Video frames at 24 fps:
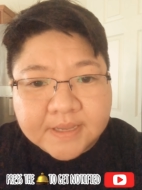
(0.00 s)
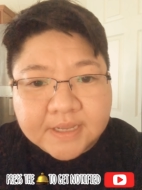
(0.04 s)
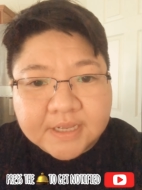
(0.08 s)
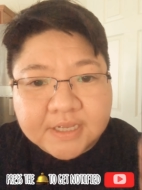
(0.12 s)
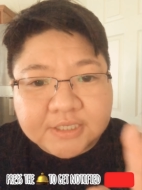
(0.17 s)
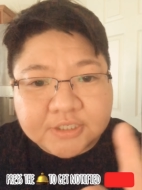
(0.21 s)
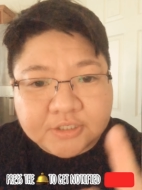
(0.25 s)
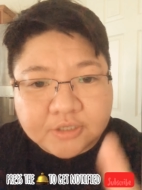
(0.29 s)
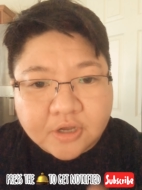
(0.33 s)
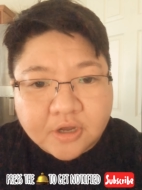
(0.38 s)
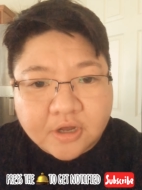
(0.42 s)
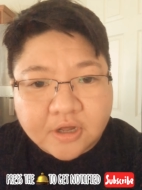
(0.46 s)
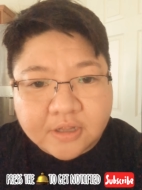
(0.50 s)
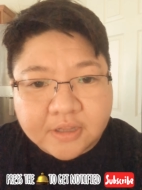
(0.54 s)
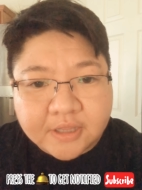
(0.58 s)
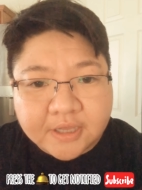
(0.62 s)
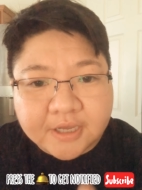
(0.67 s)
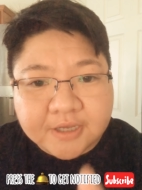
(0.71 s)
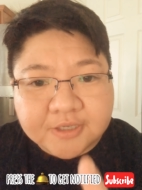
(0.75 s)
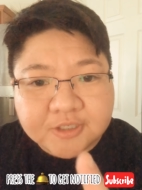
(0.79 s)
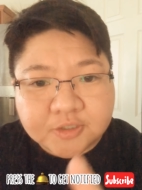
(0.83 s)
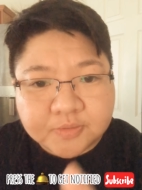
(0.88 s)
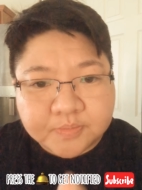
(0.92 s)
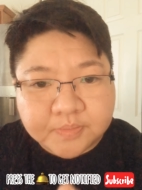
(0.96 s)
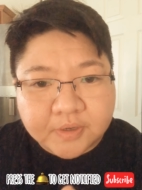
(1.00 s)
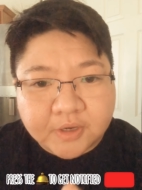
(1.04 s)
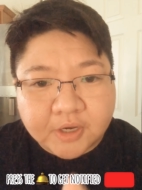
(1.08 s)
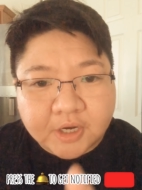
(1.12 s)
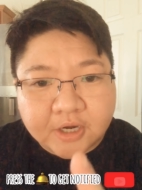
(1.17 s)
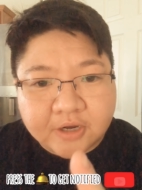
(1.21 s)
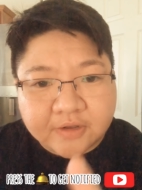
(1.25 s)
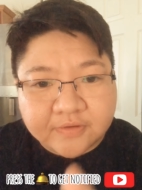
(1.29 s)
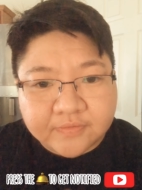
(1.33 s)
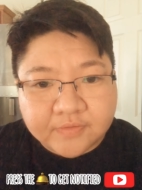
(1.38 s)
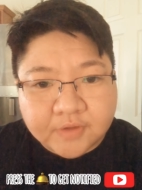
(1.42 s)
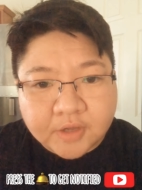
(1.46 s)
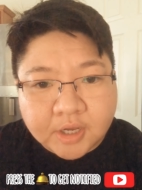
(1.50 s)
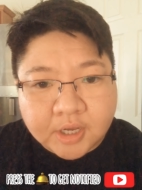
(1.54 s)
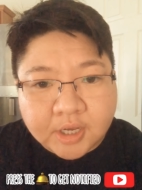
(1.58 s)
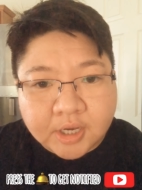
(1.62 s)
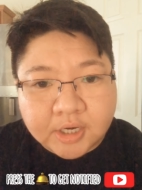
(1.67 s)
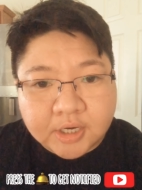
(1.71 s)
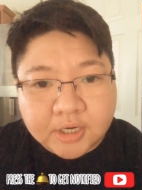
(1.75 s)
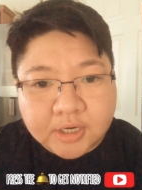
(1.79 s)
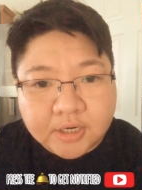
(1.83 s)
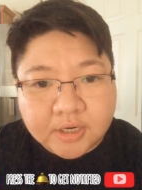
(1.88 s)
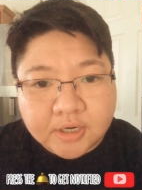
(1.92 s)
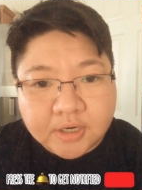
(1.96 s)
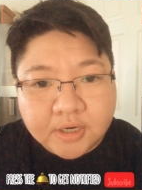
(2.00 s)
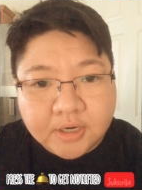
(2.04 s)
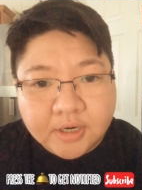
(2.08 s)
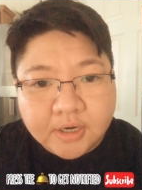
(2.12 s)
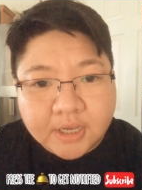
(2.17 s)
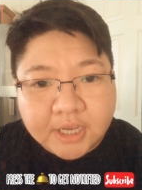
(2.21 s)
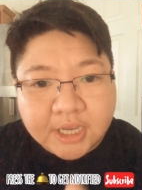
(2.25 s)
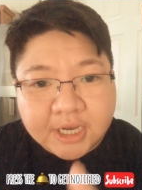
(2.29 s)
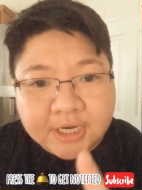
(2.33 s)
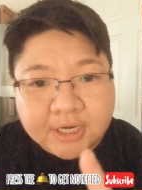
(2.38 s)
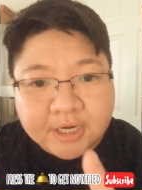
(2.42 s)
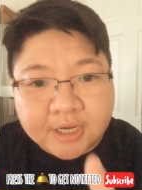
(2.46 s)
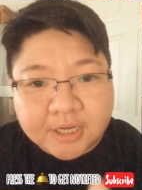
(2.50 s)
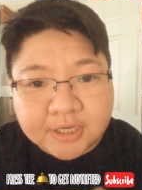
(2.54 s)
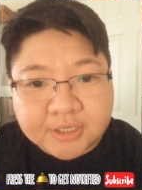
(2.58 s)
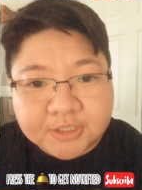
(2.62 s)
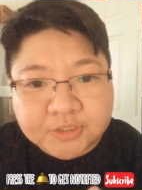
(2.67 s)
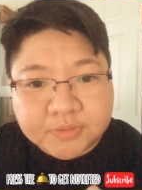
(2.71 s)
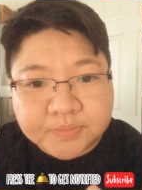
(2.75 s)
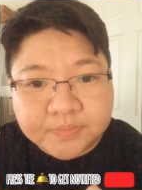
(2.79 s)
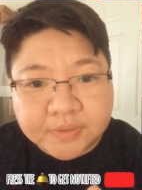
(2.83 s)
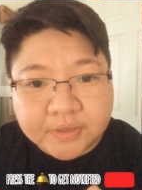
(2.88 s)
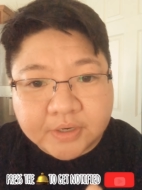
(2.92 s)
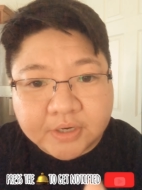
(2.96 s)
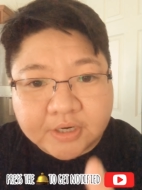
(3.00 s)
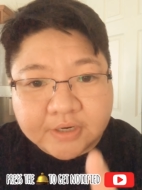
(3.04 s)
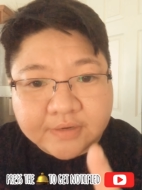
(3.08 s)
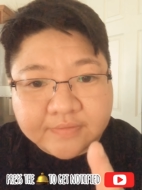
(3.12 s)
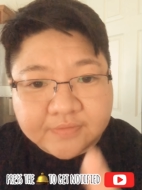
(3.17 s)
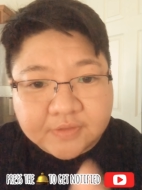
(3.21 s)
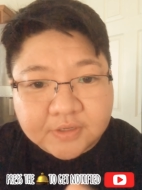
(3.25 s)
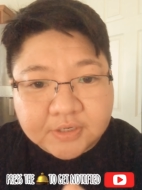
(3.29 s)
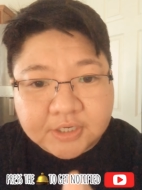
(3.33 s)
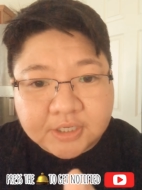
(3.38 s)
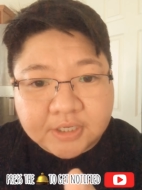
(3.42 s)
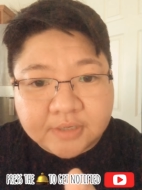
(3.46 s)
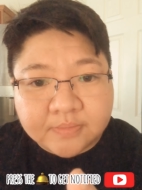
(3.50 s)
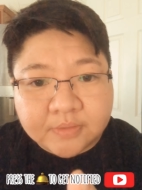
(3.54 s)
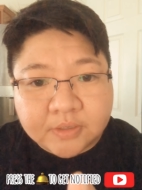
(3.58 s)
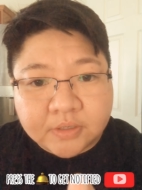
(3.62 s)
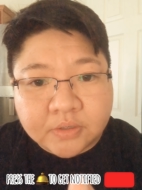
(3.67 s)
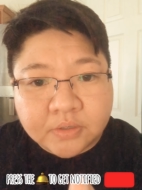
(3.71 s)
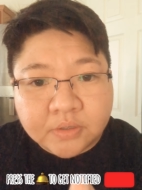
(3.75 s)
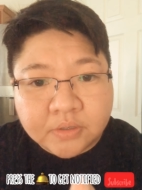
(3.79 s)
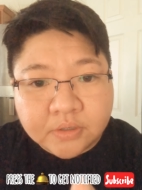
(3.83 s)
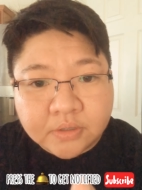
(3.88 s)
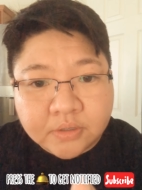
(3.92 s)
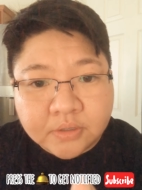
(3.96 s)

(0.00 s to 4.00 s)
is calling a spirit of God and not a spirit of the demon.